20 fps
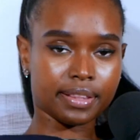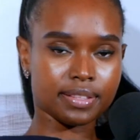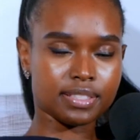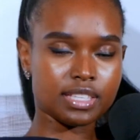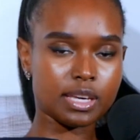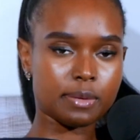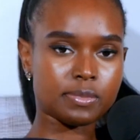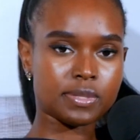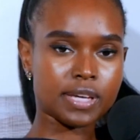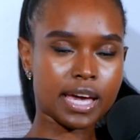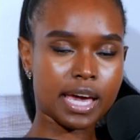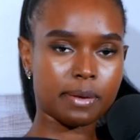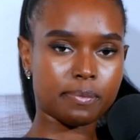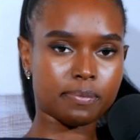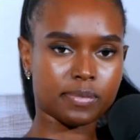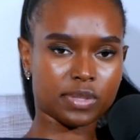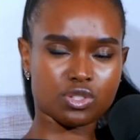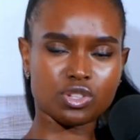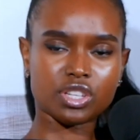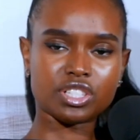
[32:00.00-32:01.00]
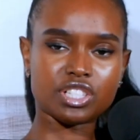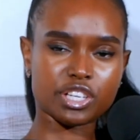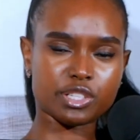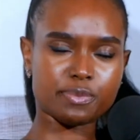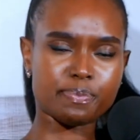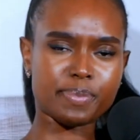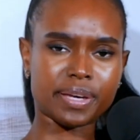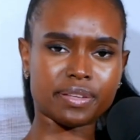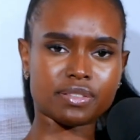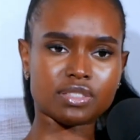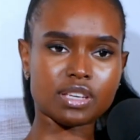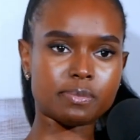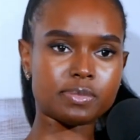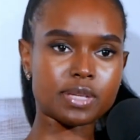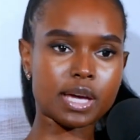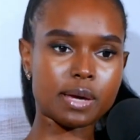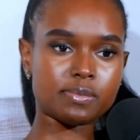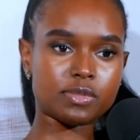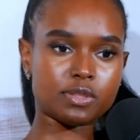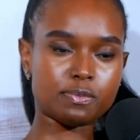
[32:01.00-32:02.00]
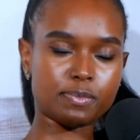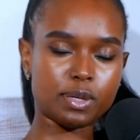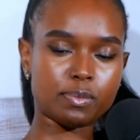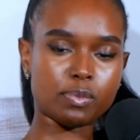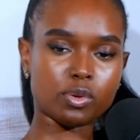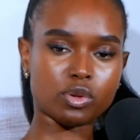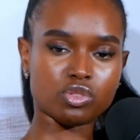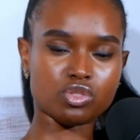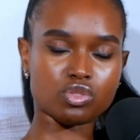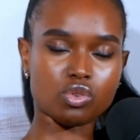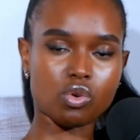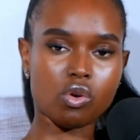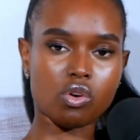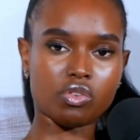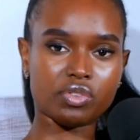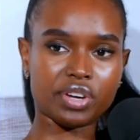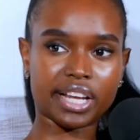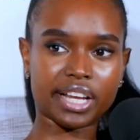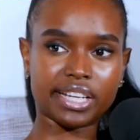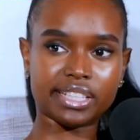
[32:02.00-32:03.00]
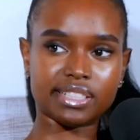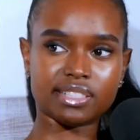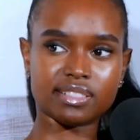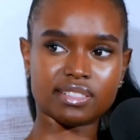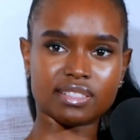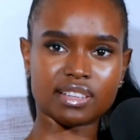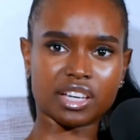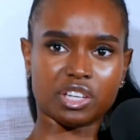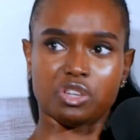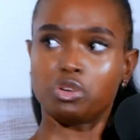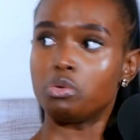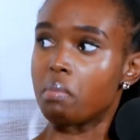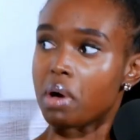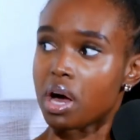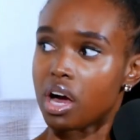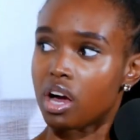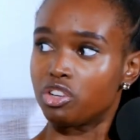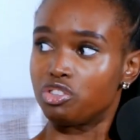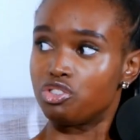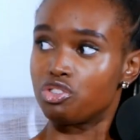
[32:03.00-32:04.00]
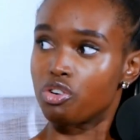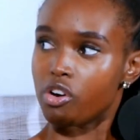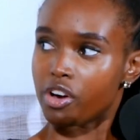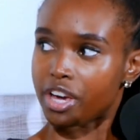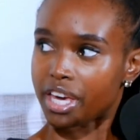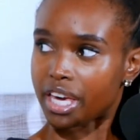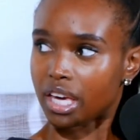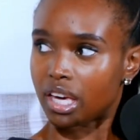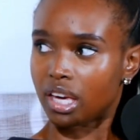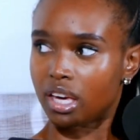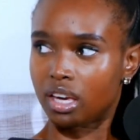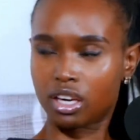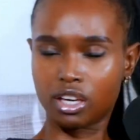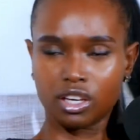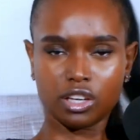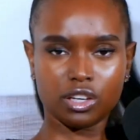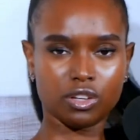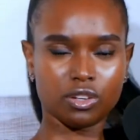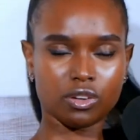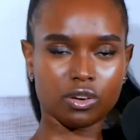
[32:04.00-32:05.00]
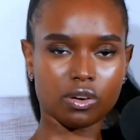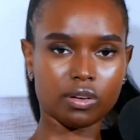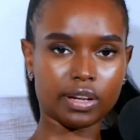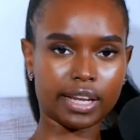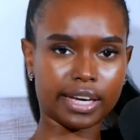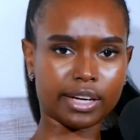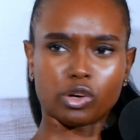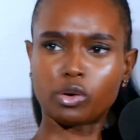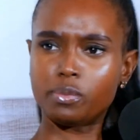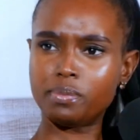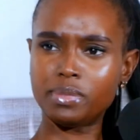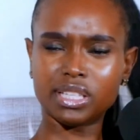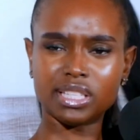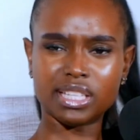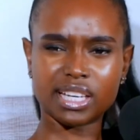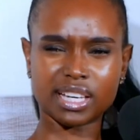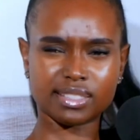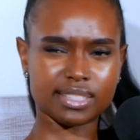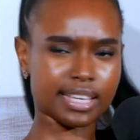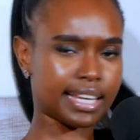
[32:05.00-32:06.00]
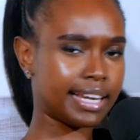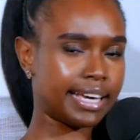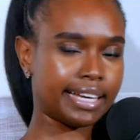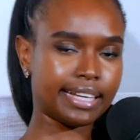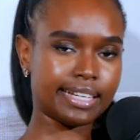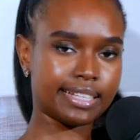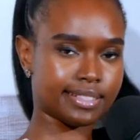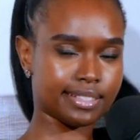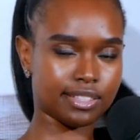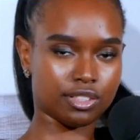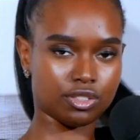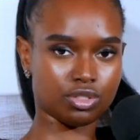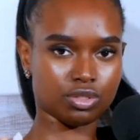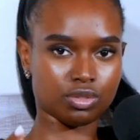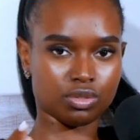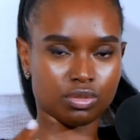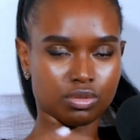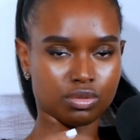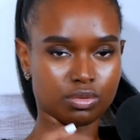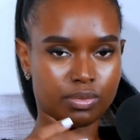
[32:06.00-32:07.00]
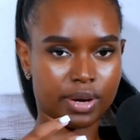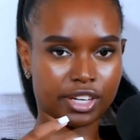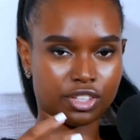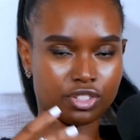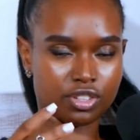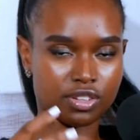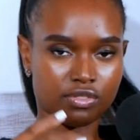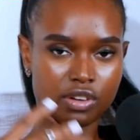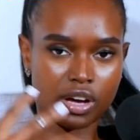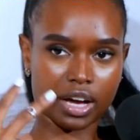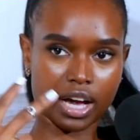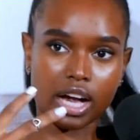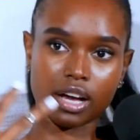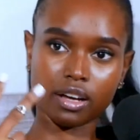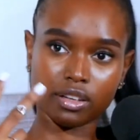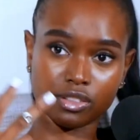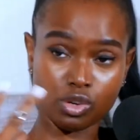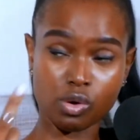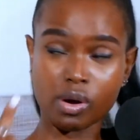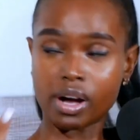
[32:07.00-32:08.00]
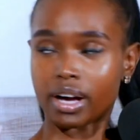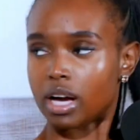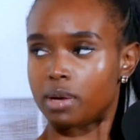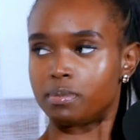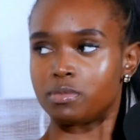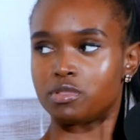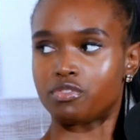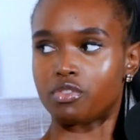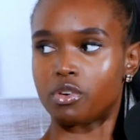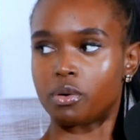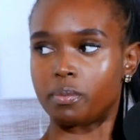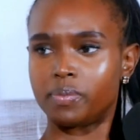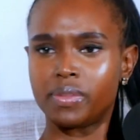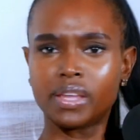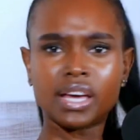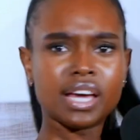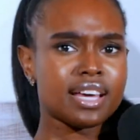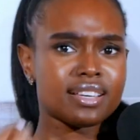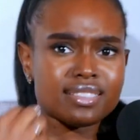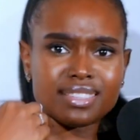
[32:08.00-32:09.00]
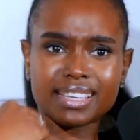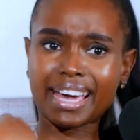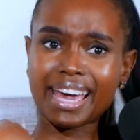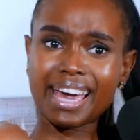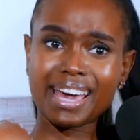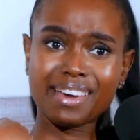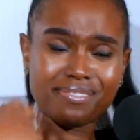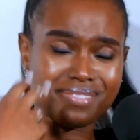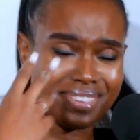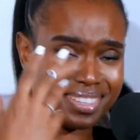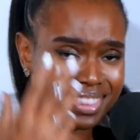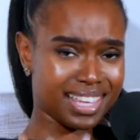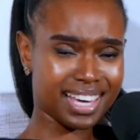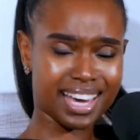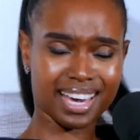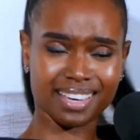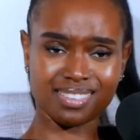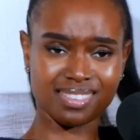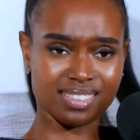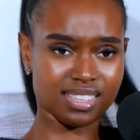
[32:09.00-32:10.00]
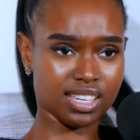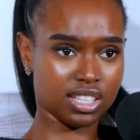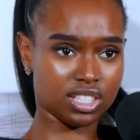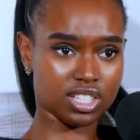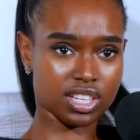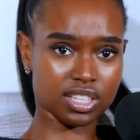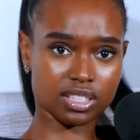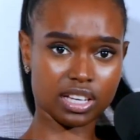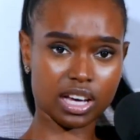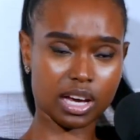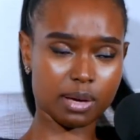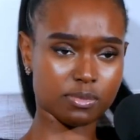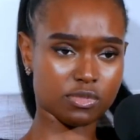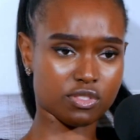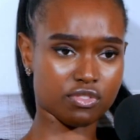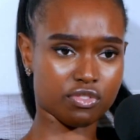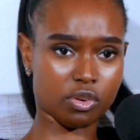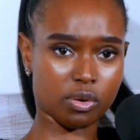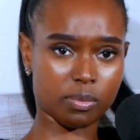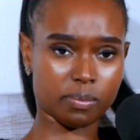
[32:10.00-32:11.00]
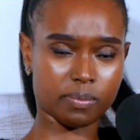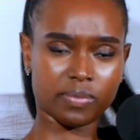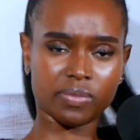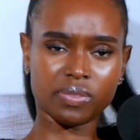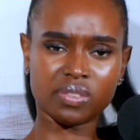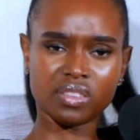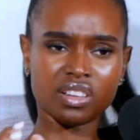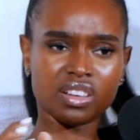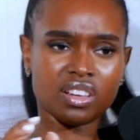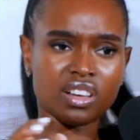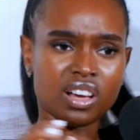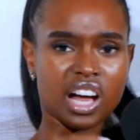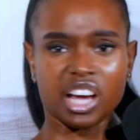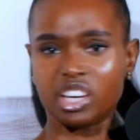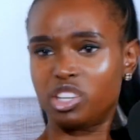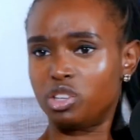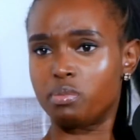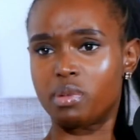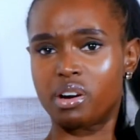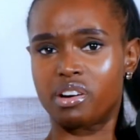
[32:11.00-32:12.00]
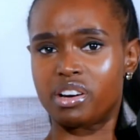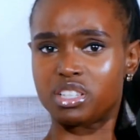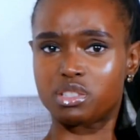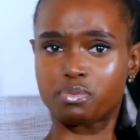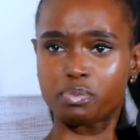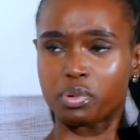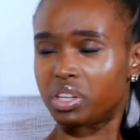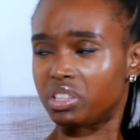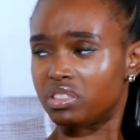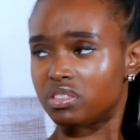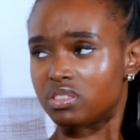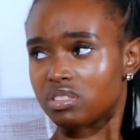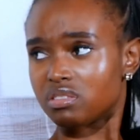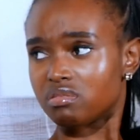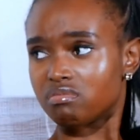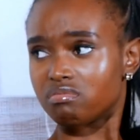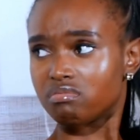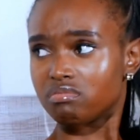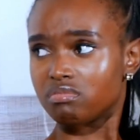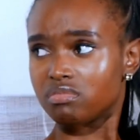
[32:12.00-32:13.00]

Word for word: at the same time, it's not just pain. Sometimes people's core realities are humor, joy, you know, like comedians. I like listening to where Trevor Noah comes from. Yeah. It's like everything I see just comes from a humorous point.